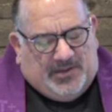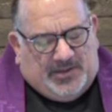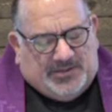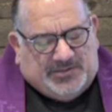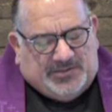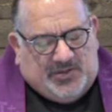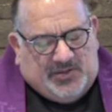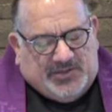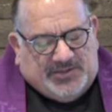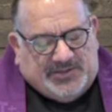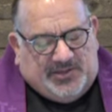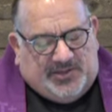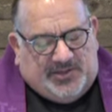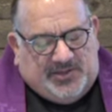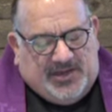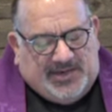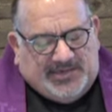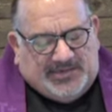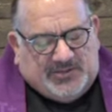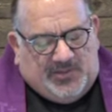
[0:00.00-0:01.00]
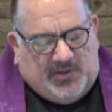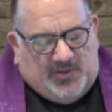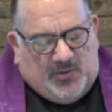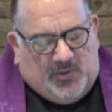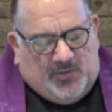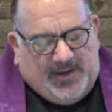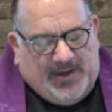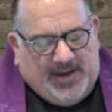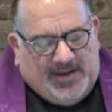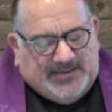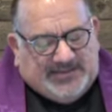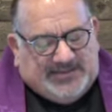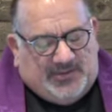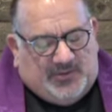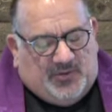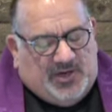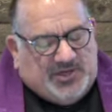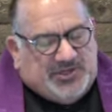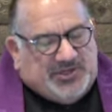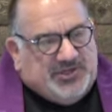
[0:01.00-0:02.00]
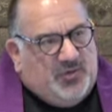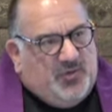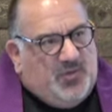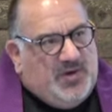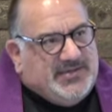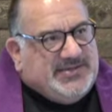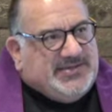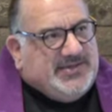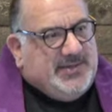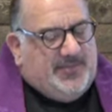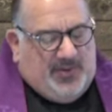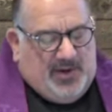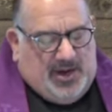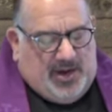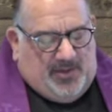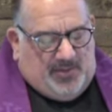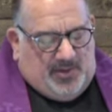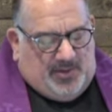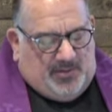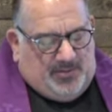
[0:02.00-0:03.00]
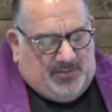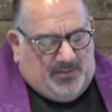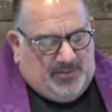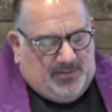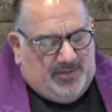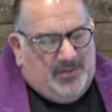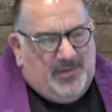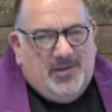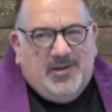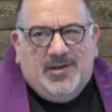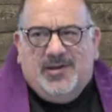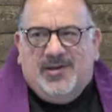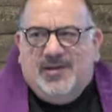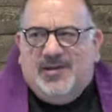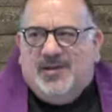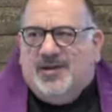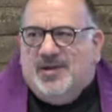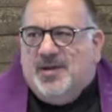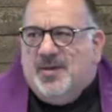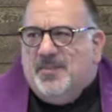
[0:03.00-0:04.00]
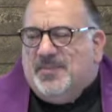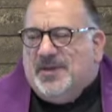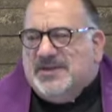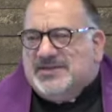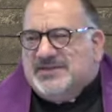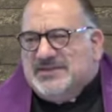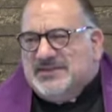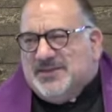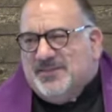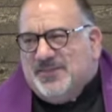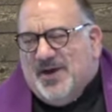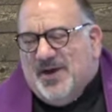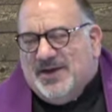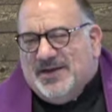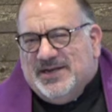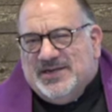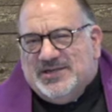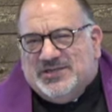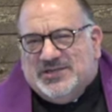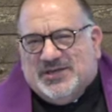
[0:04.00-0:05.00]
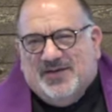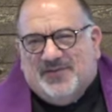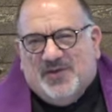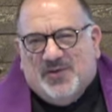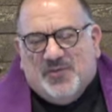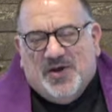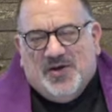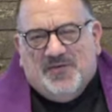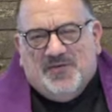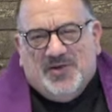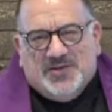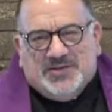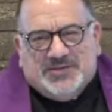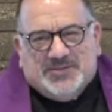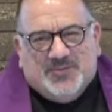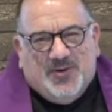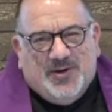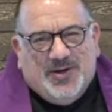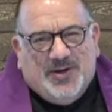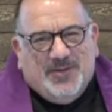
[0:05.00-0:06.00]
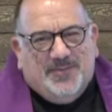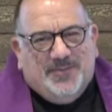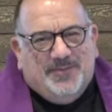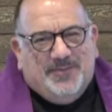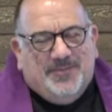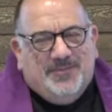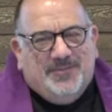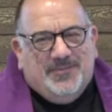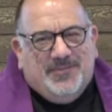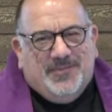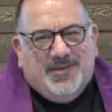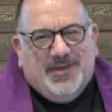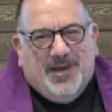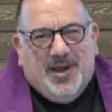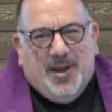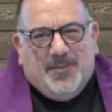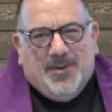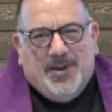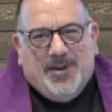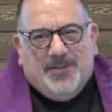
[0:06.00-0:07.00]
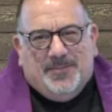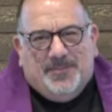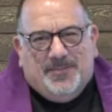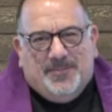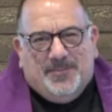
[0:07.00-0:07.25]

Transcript: So until next week, when we ask the question, What's the problem? Blessings upon each and every one of you this morning. Amen.